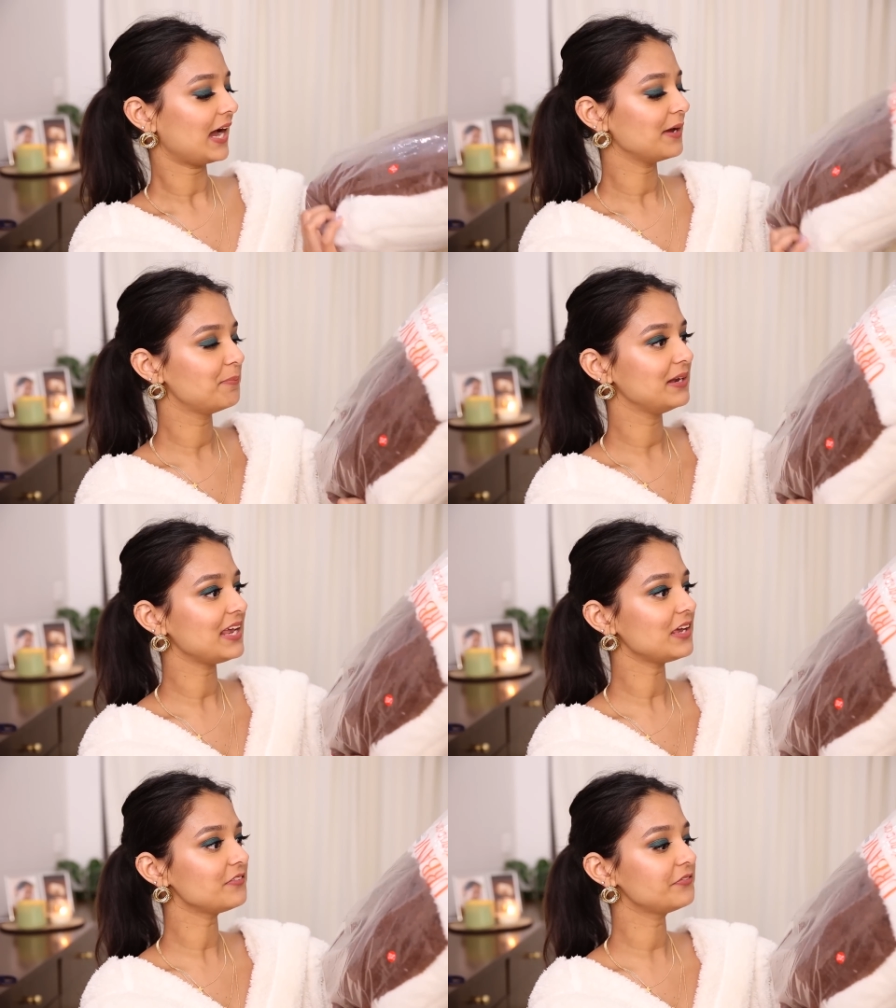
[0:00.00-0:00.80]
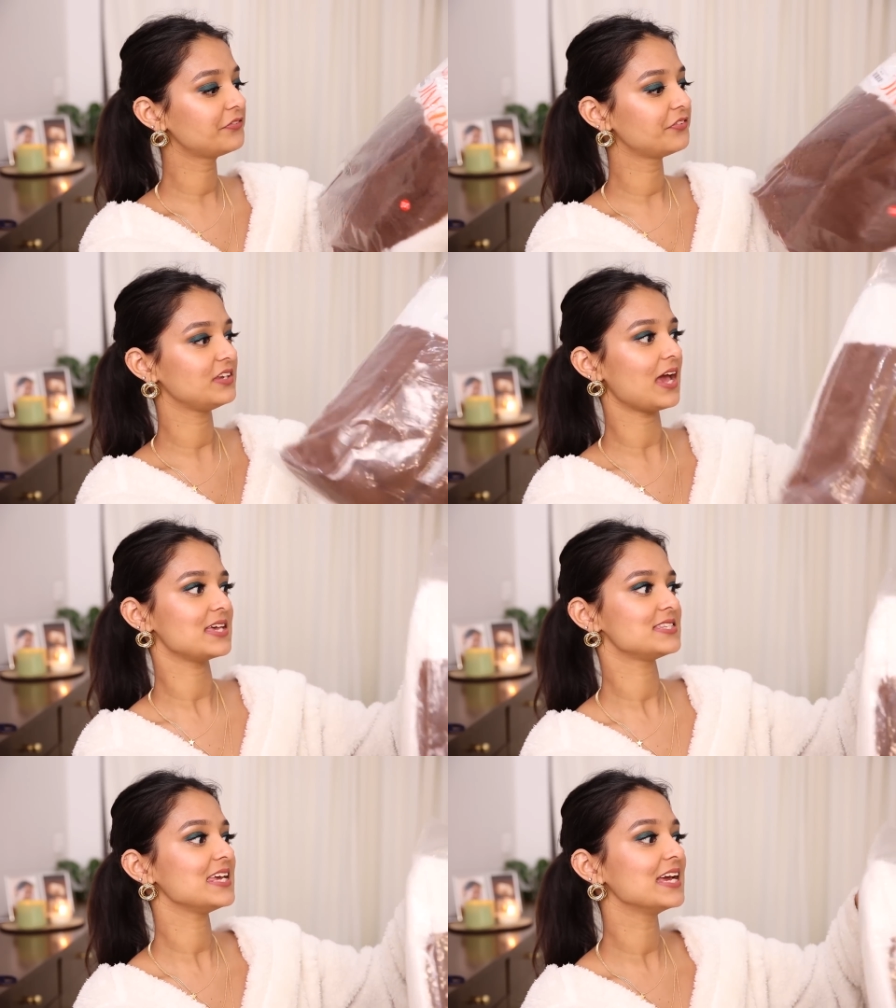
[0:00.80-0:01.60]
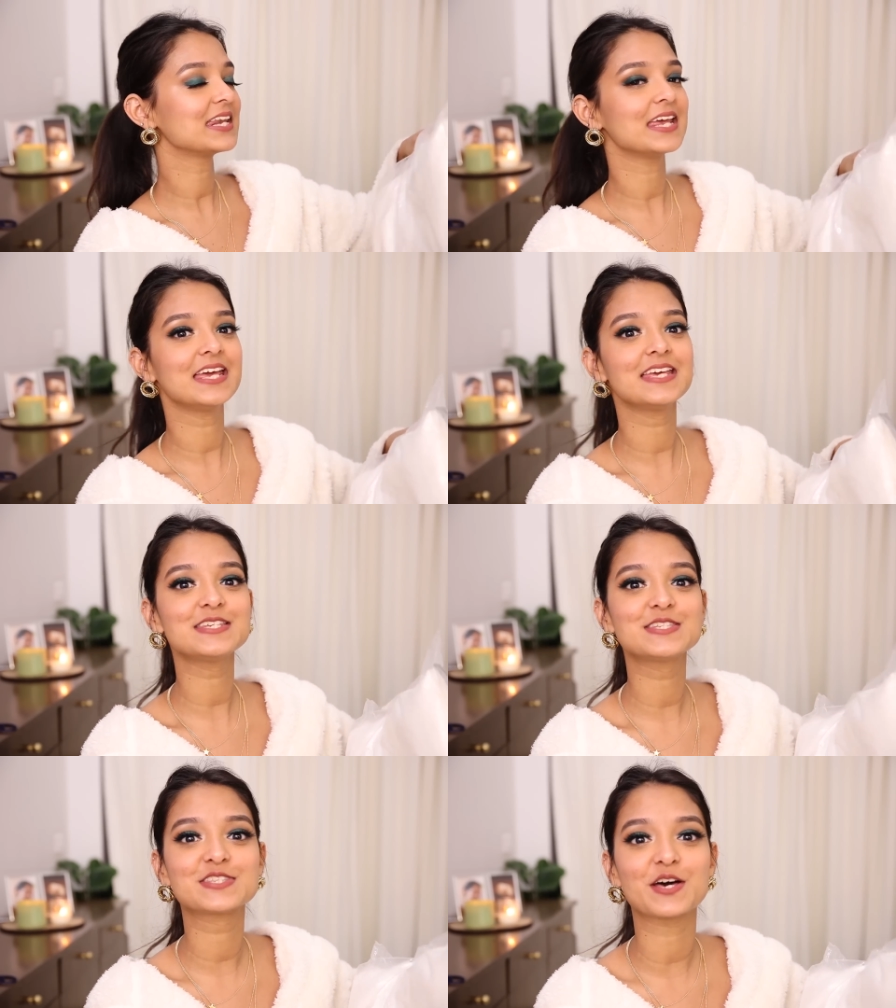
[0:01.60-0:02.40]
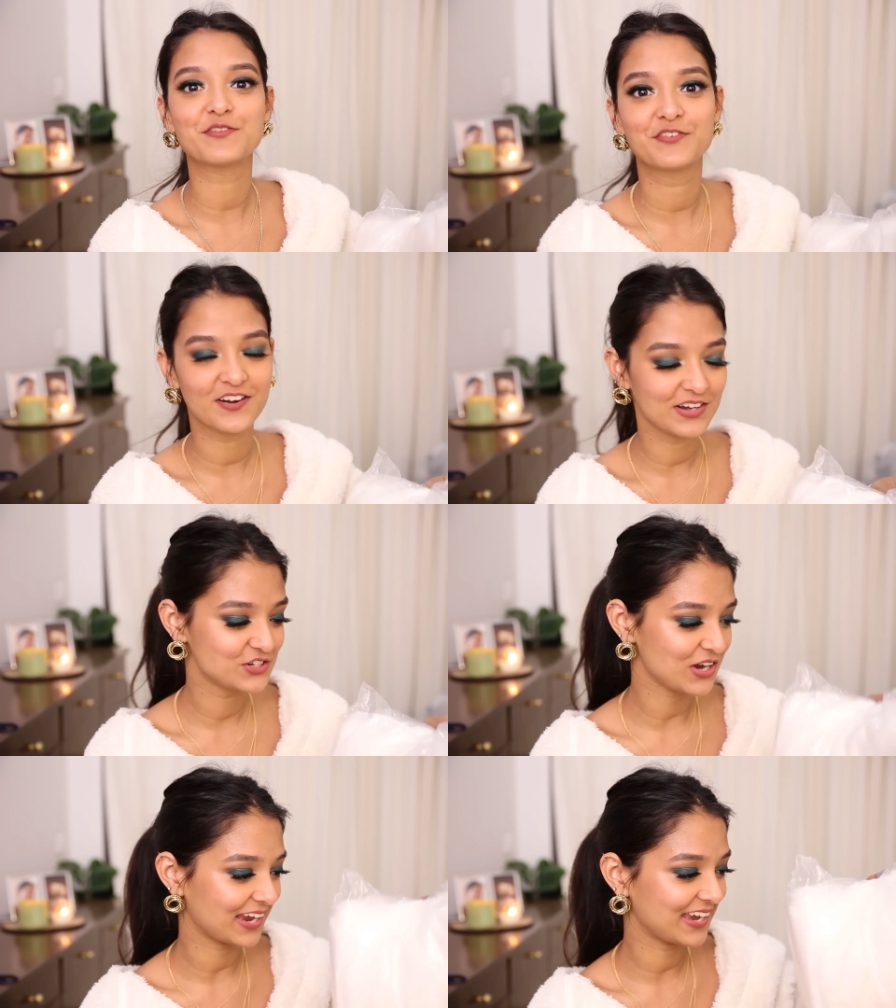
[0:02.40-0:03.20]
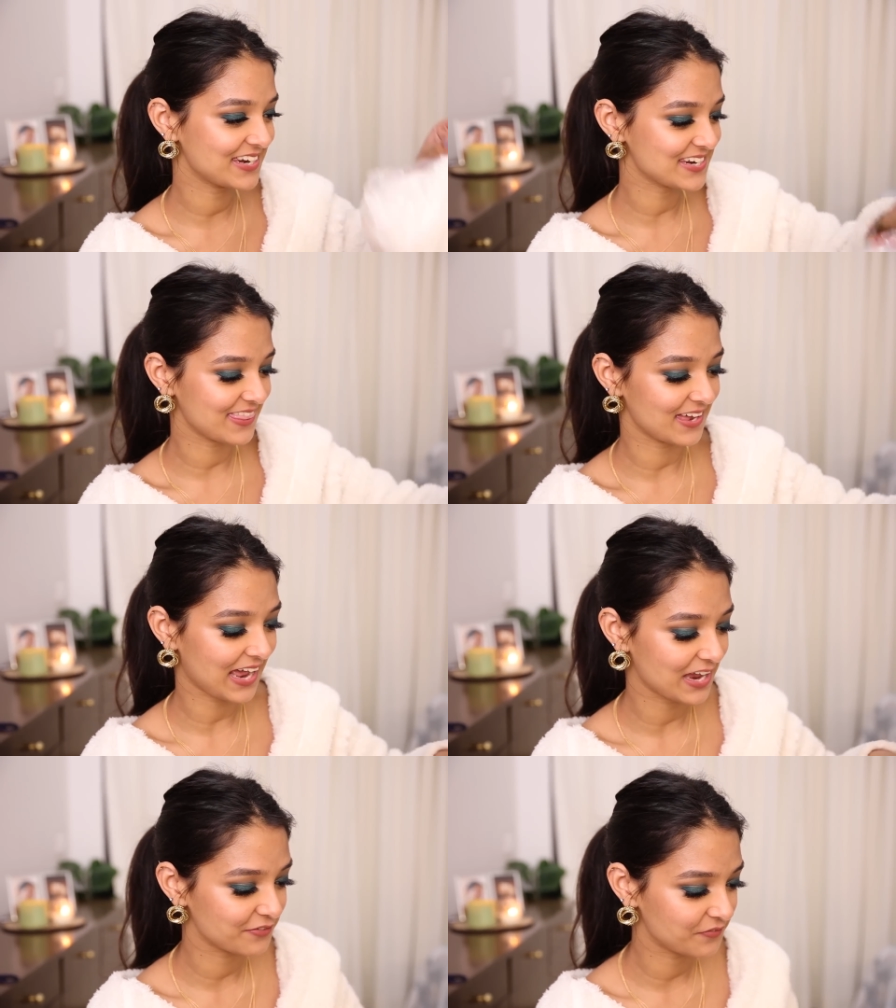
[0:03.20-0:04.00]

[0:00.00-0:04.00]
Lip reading: I believe, yes, it is a furry jacket that I